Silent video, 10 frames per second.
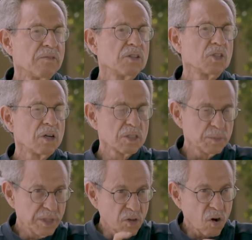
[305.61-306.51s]
first targets
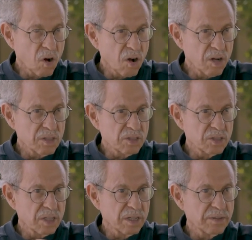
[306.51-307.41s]

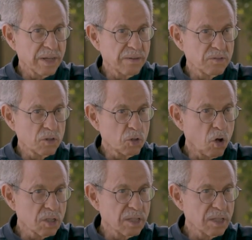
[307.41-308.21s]
because uh, because you, long